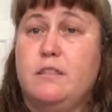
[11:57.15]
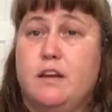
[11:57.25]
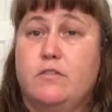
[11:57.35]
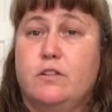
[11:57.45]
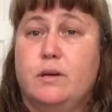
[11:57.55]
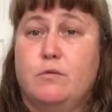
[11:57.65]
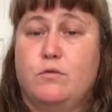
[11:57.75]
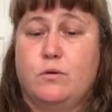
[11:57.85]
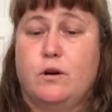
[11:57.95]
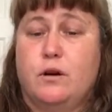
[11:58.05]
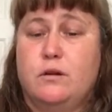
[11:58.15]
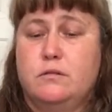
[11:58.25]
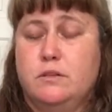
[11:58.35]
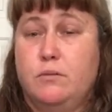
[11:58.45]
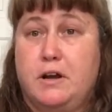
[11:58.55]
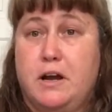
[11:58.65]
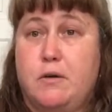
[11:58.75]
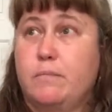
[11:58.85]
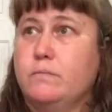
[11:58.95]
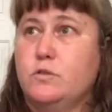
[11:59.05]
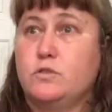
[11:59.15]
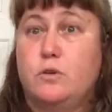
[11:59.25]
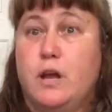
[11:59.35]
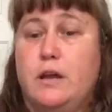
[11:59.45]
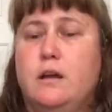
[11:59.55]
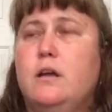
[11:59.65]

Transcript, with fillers: thankfully, before they run out, which is great.